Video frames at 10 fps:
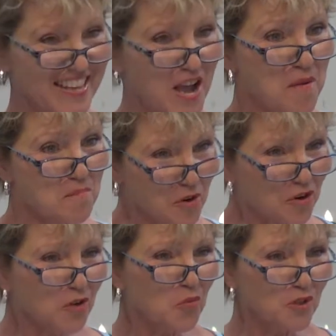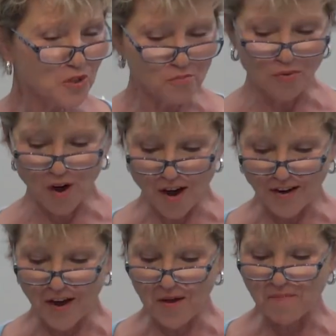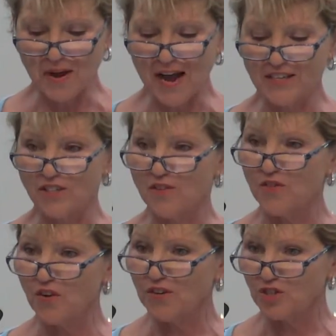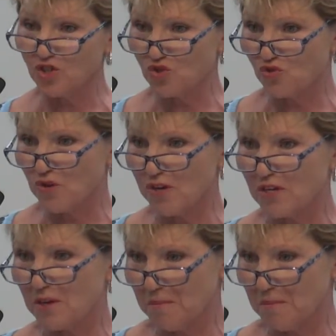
Myrtle was brought up as a very strict